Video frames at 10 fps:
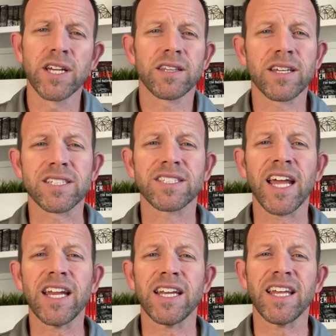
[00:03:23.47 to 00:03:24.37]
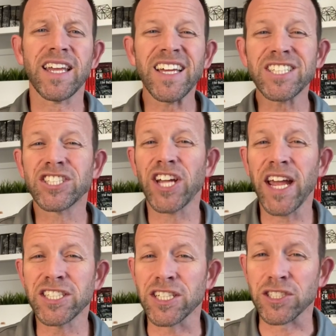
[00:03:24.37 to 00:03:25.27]
The state is
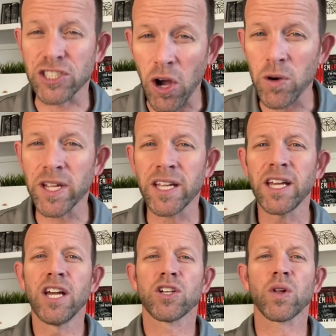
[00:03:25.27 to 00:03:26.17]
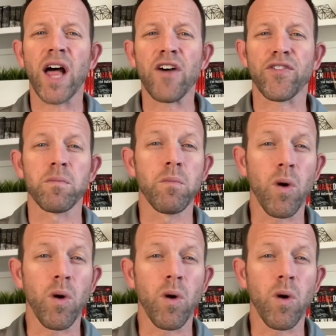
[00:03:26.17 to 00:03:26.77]
changing zoning to allow for more